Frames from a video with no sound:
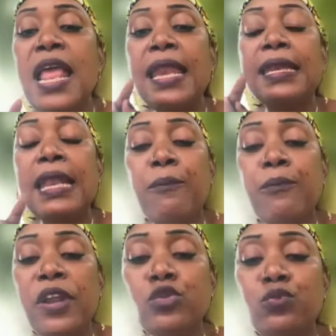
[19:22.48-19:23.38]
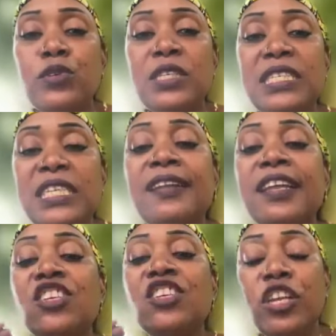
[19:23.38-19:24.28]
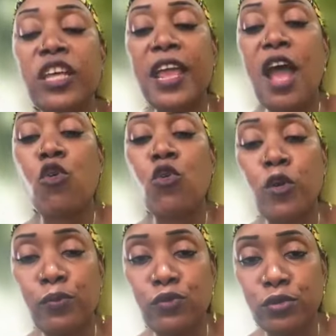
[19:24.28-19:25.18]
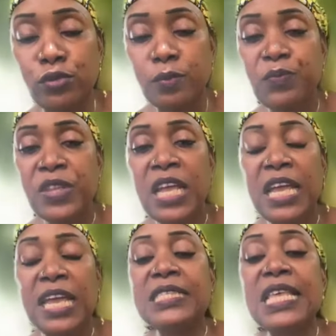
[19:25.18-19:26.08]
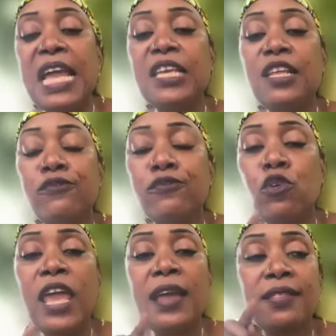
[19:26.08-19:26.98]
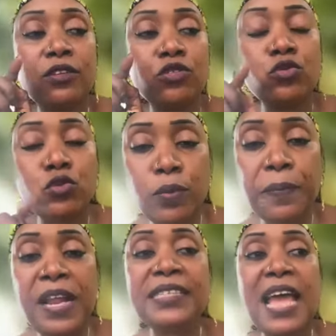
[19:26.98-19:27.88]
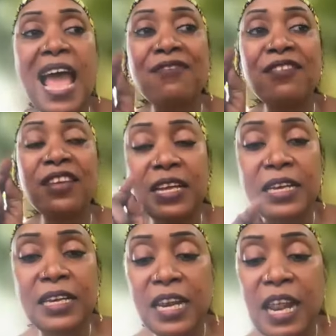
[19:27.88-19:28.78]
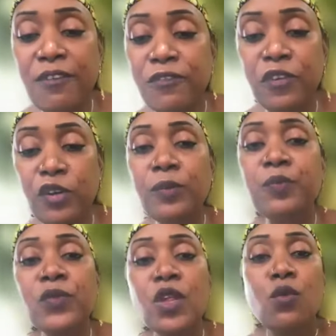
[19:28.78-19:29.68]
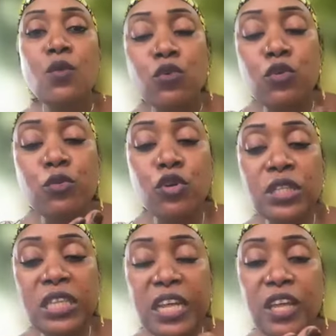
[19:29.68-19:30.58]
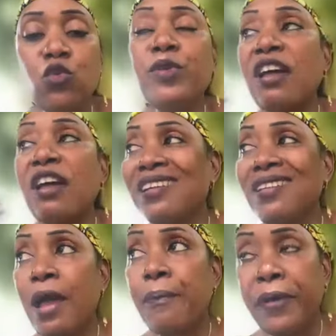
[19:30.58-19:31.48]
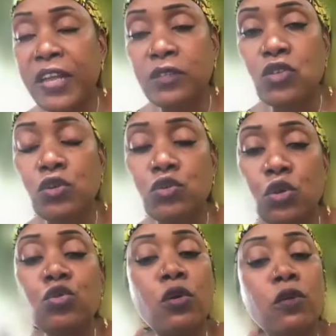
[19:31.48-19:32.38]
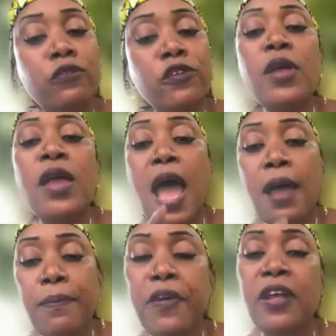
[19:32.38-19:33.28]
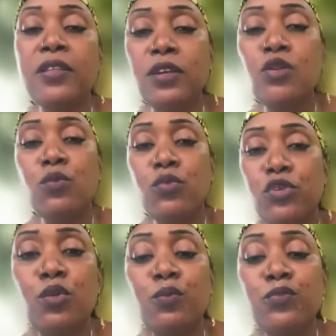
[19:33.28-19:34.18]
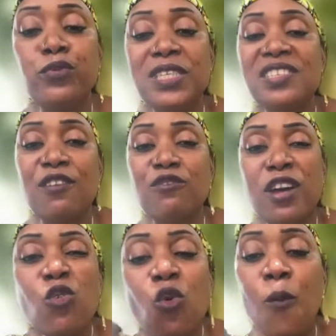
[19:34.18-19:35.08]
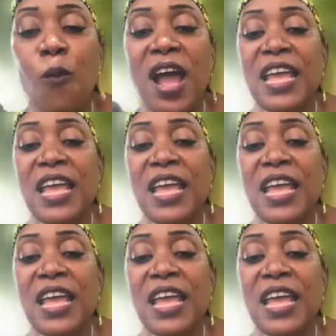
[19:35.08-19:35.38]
the way that we harvest permits the plant to regenerate itself in the best way. And so you need to be on site with the children to show them, or with whatever the person you need to teach,